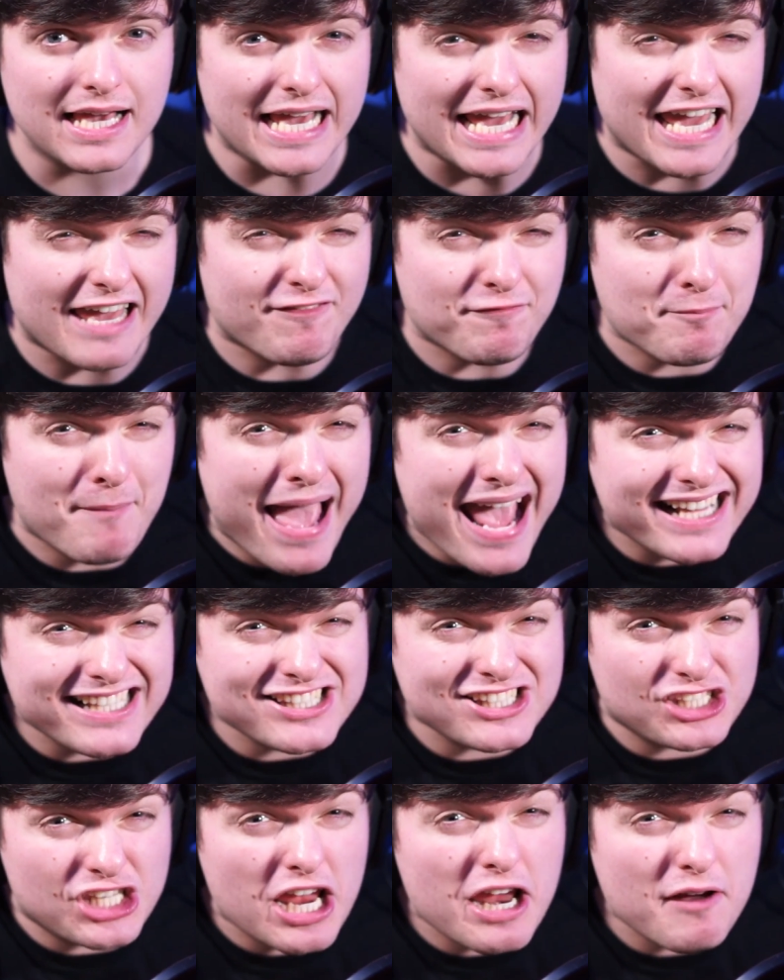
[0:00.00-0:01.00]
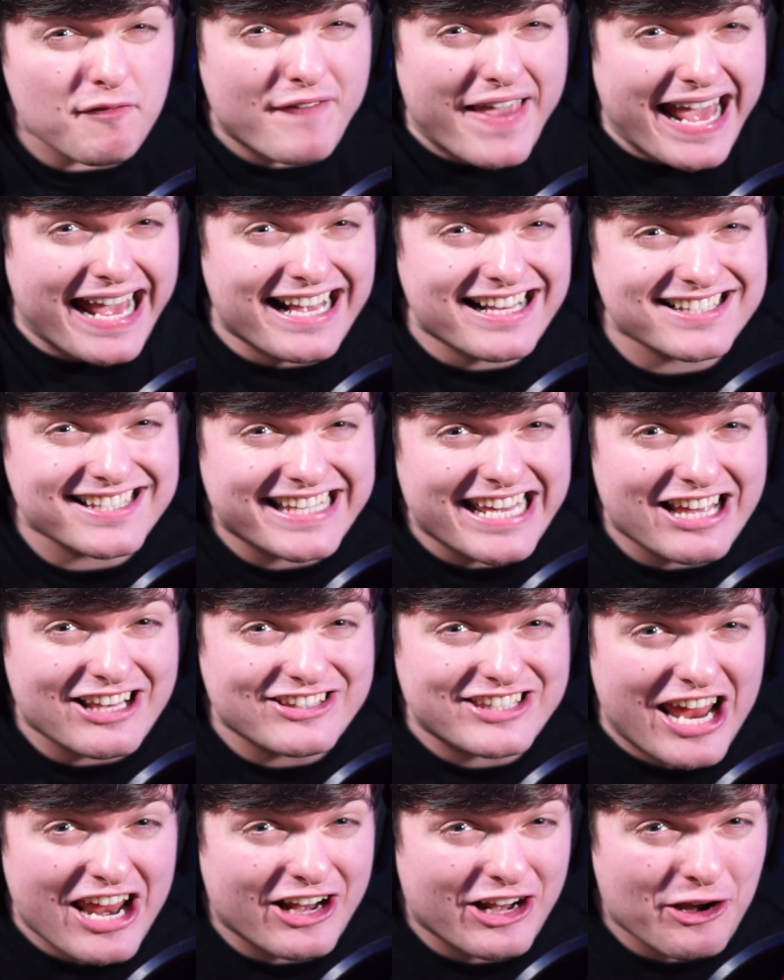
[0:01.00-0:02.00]
If my surveying skills
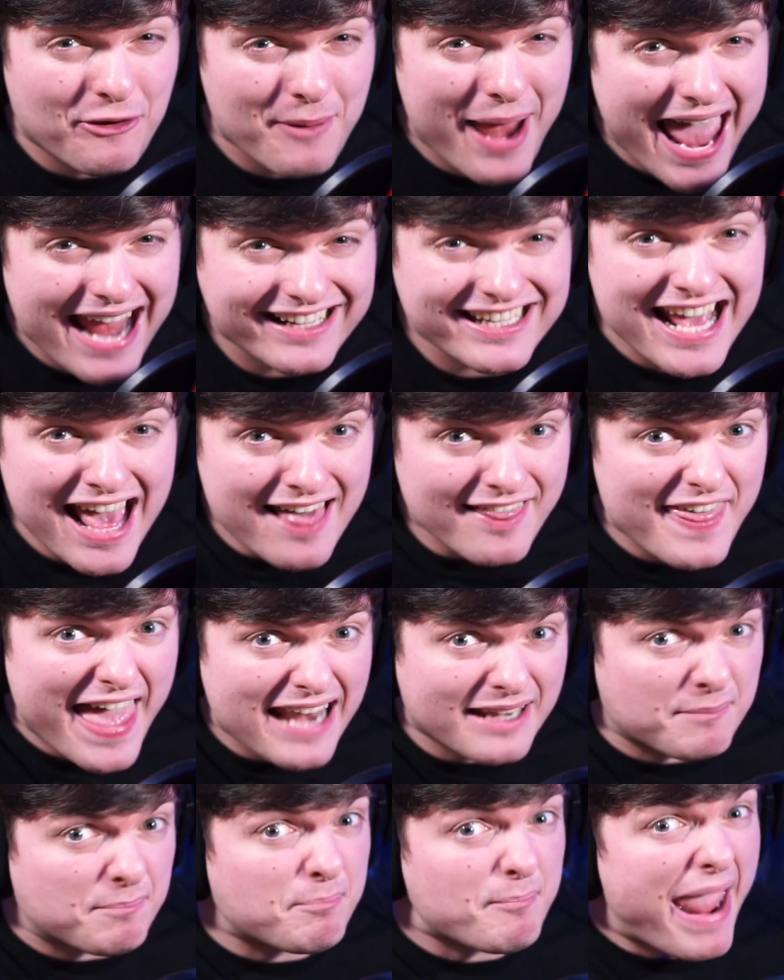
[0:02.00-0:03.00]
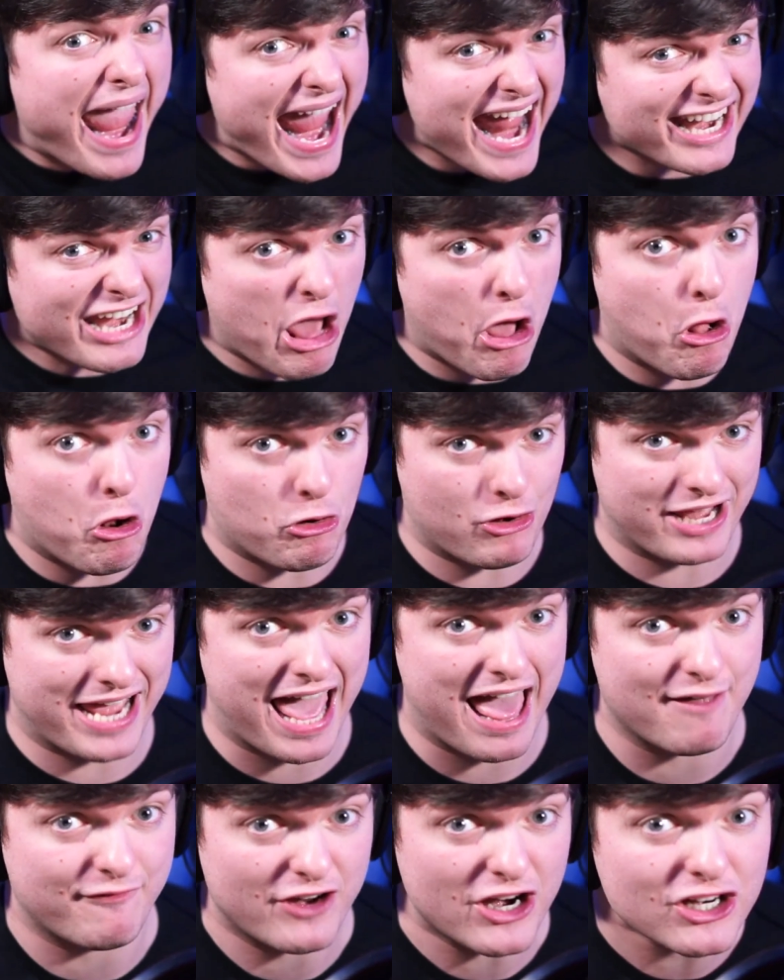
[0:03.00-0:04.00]
are correct, that manhole
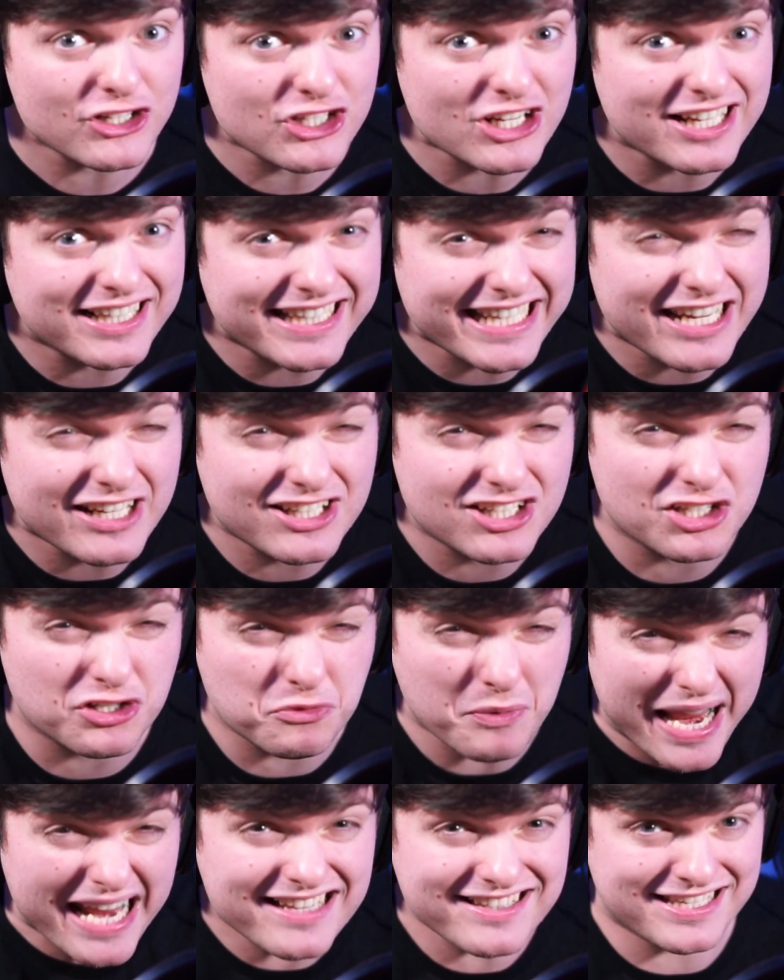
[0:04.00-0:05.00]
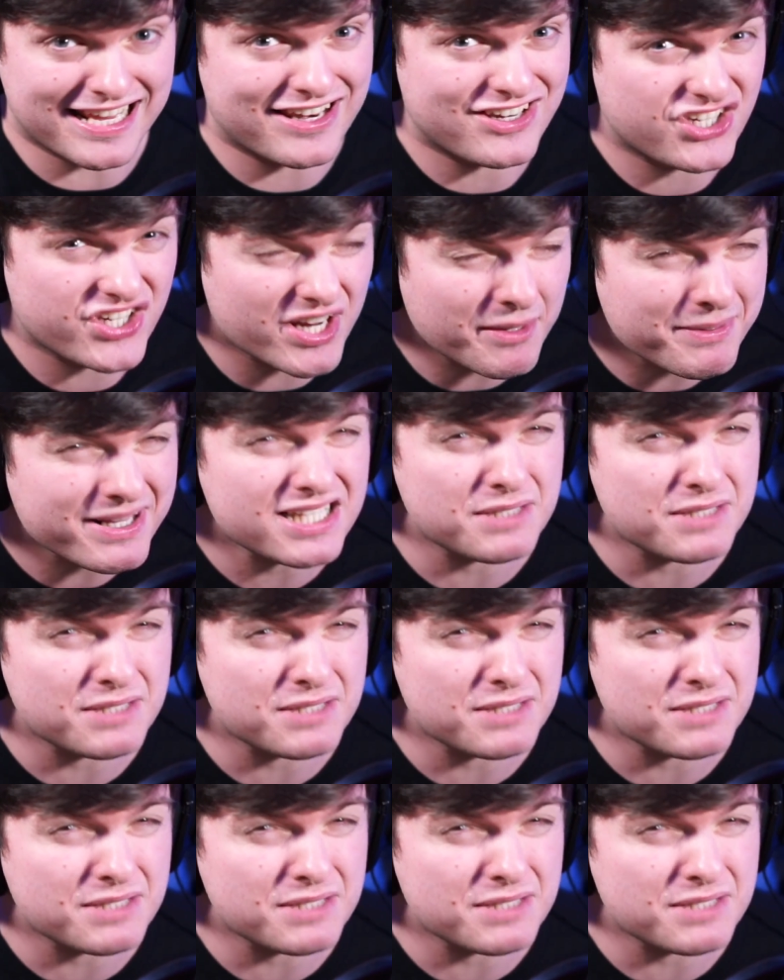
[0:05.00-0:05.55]
cover should lead straight to Jimmy's